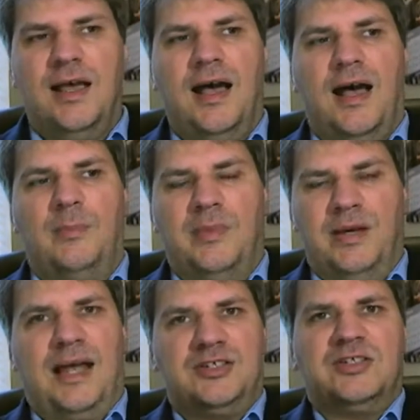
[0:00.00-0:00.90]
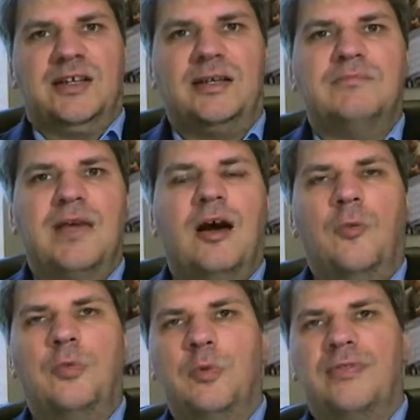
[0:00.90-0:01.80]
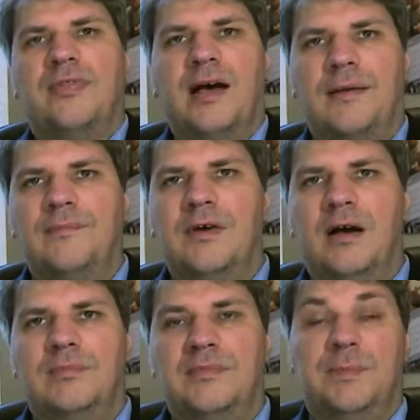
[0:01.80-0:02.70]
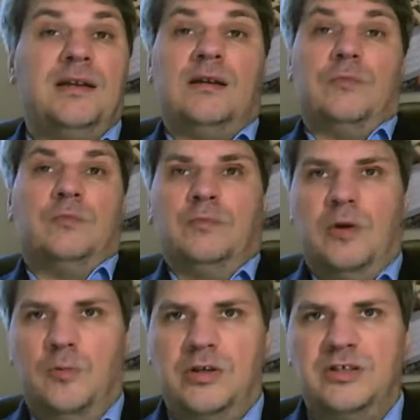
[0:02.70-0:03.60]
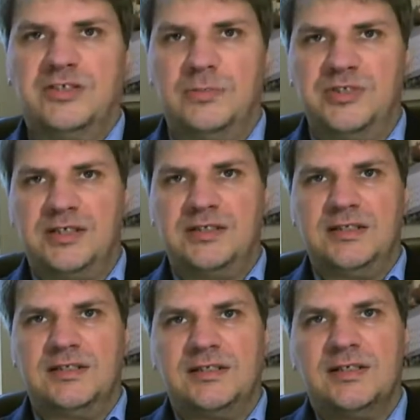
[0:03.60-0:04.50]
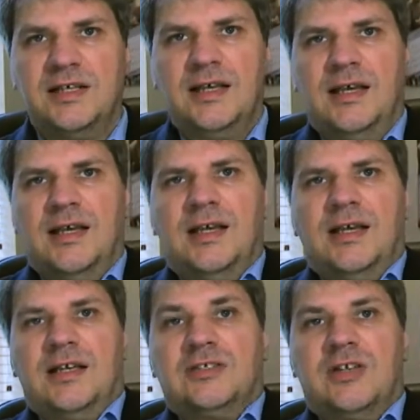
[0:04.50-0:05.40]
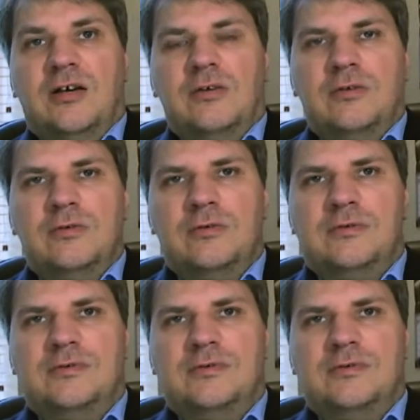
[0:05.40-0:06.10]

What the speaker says: and actually help with that, depending on what your subject is. So